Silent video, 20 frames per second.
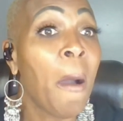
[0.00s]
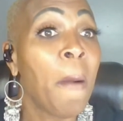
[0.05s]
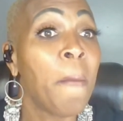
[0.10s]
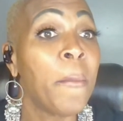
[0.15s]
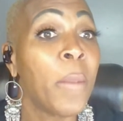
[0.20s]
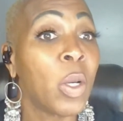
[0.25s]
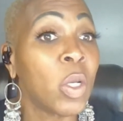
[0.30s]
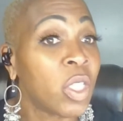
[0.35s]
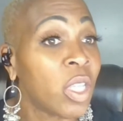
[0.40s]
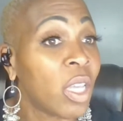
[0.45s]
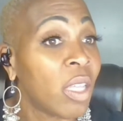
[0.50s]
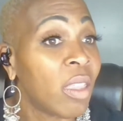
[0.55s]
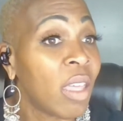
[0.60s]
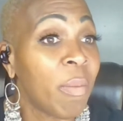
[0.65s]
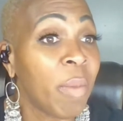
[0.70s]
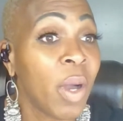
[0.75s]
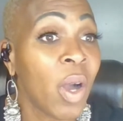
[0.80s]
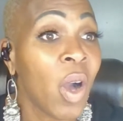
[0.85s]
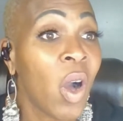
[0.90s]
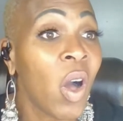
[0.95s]
Most of
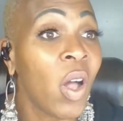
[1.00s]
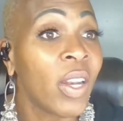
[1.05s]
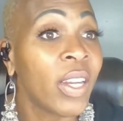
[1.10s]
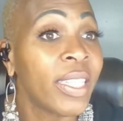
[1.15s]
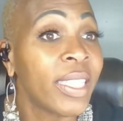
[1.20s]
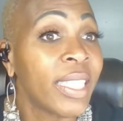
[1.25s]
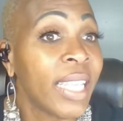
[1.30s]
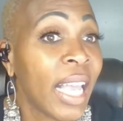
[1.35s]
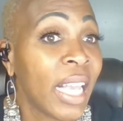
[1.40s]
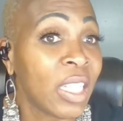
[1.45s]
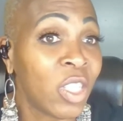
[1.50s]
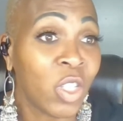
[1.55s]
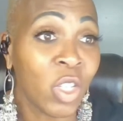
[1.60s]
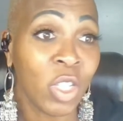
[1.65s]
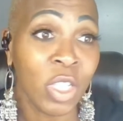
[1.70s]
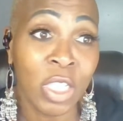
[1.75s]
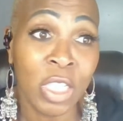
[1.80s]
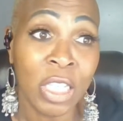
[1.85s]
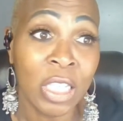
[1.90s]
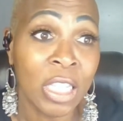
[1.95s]
them call or text
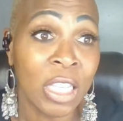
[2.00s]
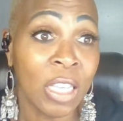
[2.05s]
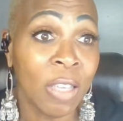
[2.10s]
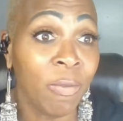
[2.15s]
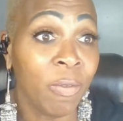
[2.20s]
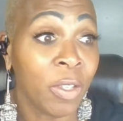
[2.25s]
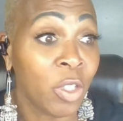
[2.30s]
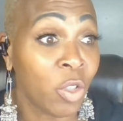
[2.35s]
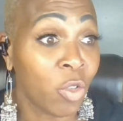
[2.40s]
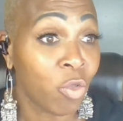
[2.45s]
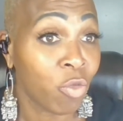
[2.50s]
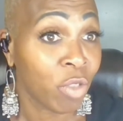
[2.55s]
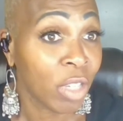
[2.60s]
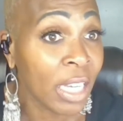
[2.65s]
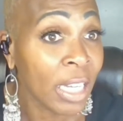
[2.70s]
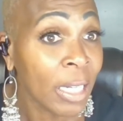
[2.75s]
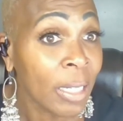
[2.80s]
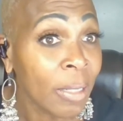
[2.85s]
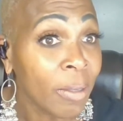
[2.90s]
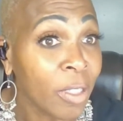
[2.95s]
just to see if it's
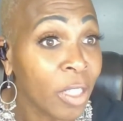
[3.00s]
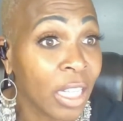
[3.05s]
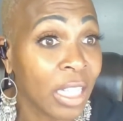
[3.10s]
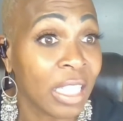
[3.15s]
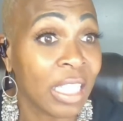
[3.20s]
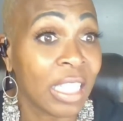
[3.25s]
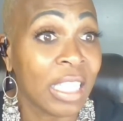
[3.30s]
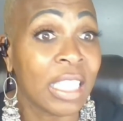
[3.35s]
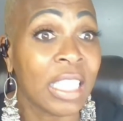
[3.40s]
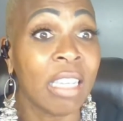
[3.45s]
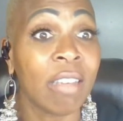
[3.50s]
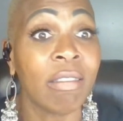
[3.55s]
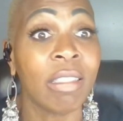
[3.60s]
real, just to see if